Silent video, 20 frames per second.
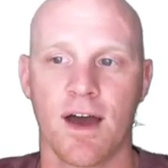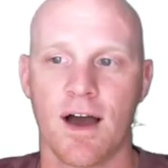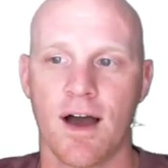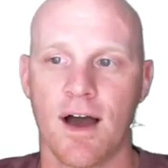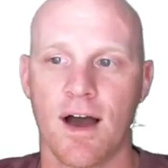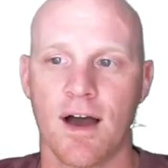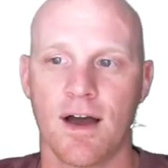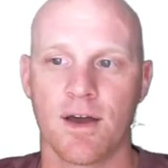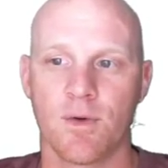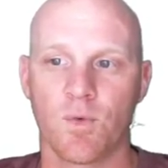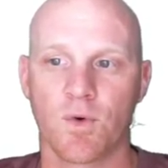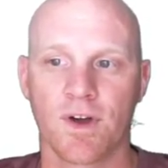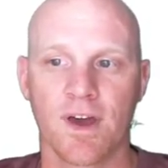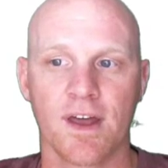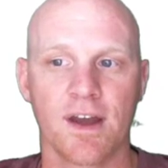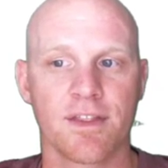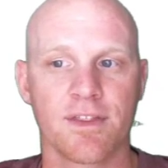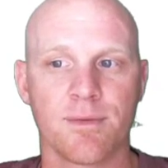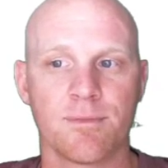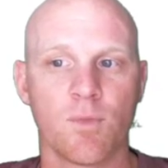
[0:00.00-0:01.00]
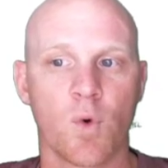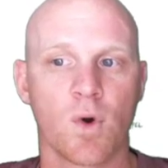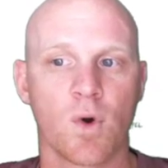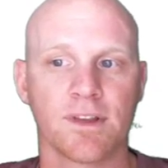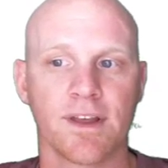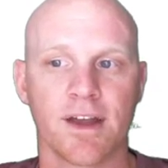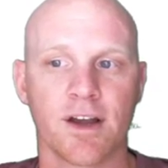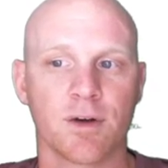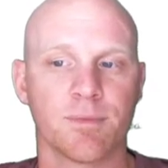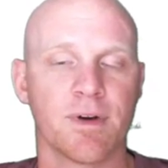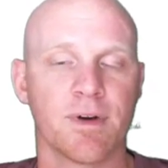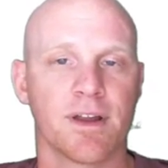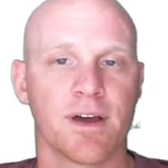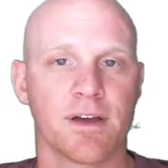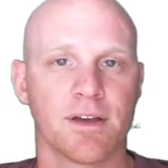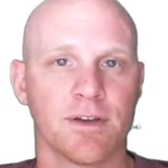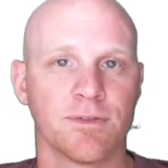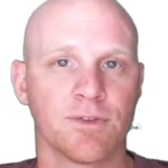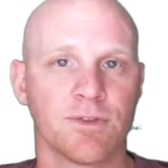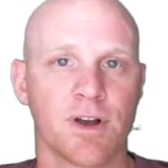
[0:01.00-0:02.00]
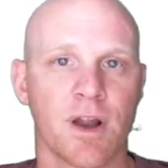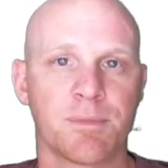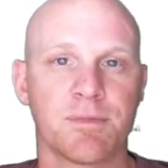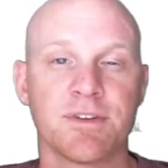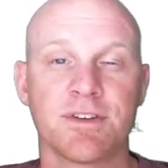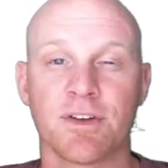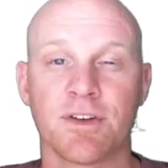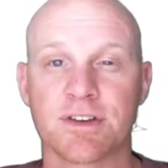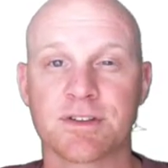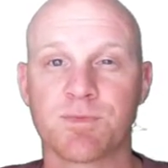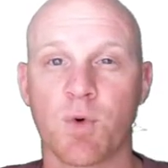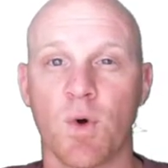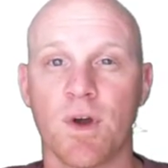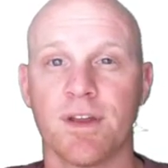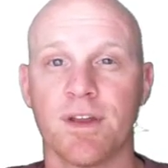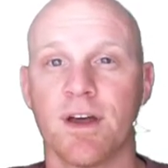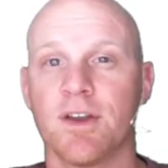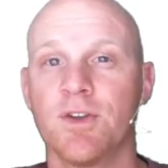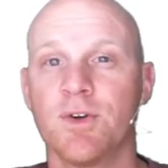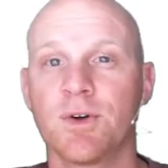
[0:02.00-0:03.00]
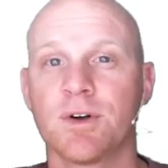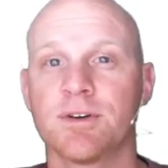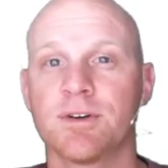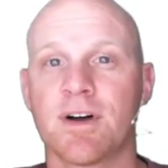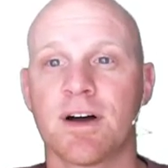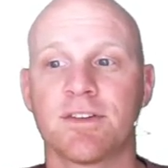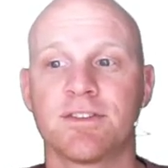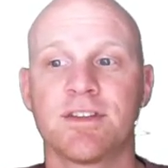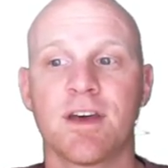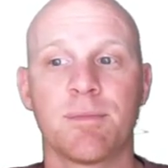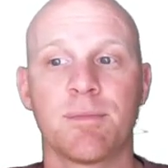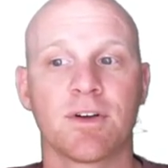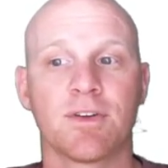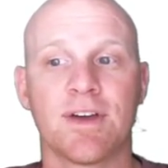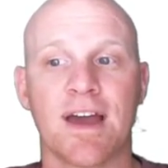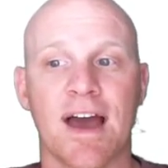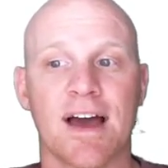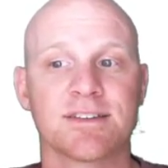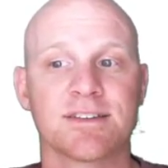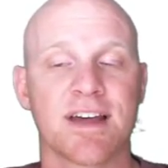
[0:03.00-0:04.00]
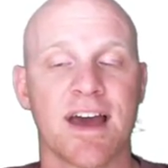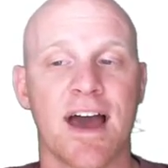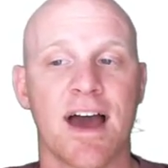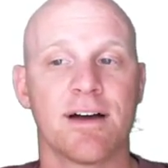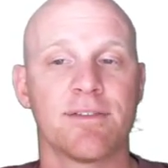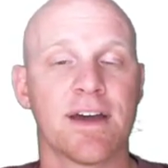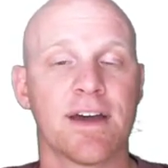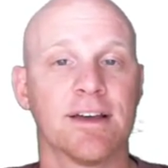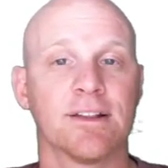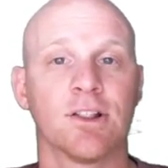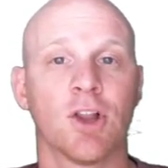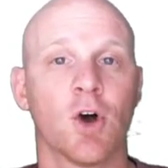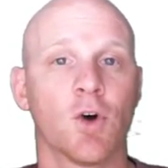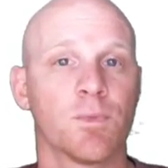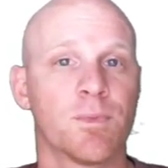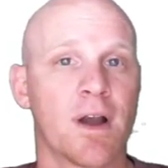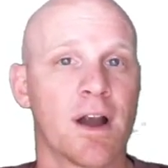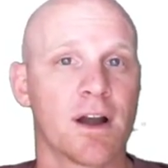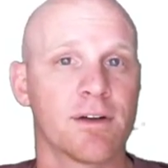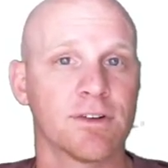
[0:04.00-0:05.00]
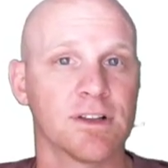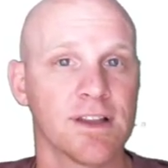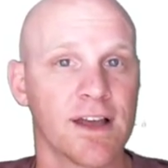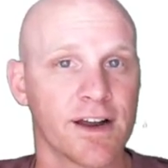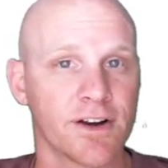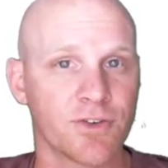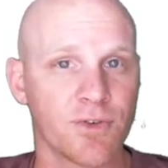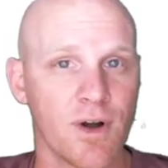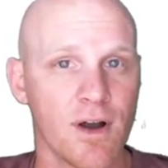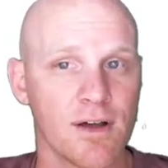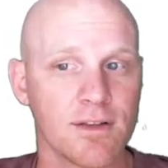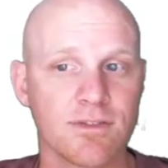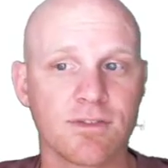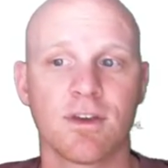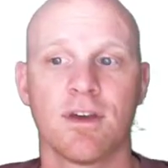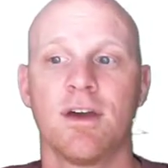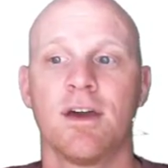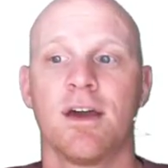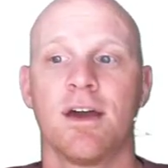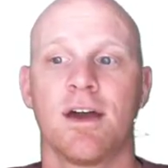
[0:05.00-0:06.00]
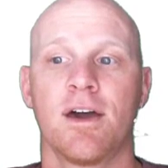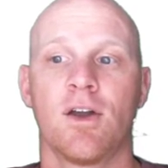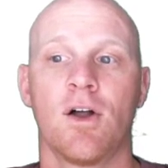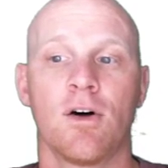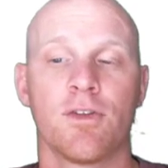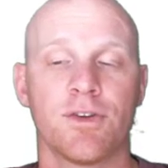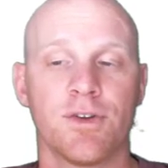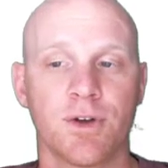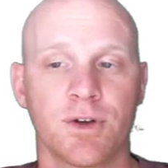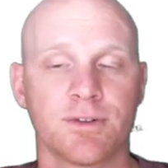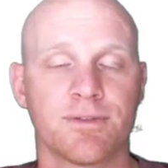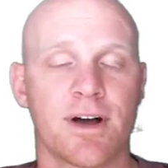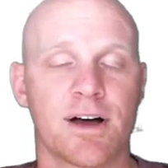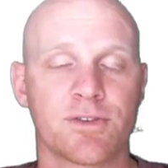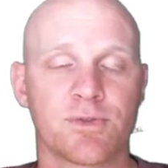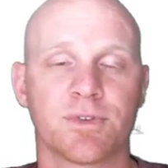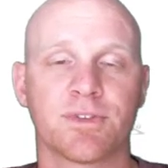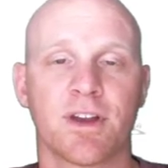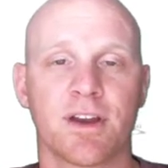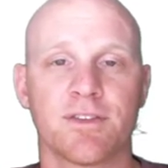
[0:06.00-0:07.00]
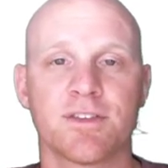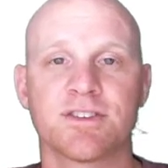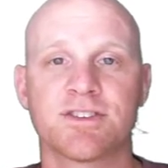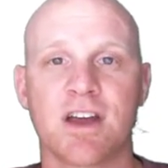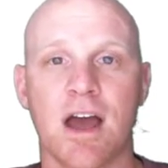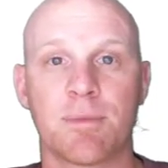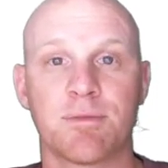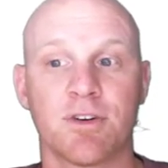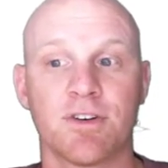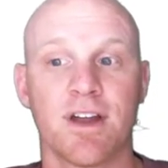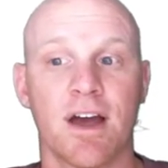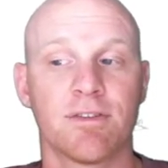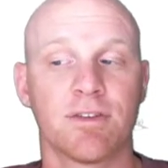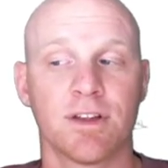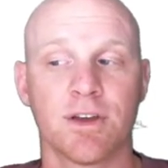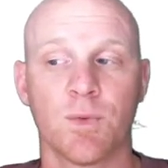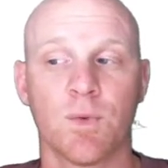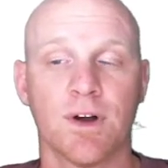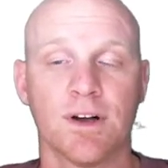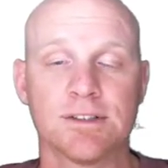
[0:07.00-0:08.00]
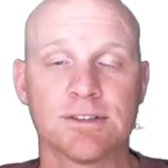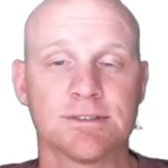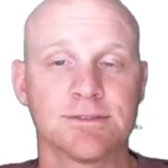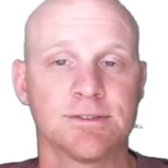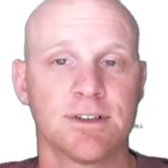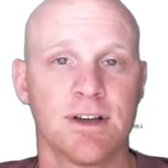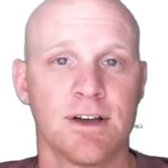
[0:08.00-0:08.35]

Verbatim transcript: Uh, and we'll get into them more later, but uh, you've learned up until this point, a nucleophile typically has to have a lone pair of electrons, and all the nucleophiles we'll study in this chapter definitely will.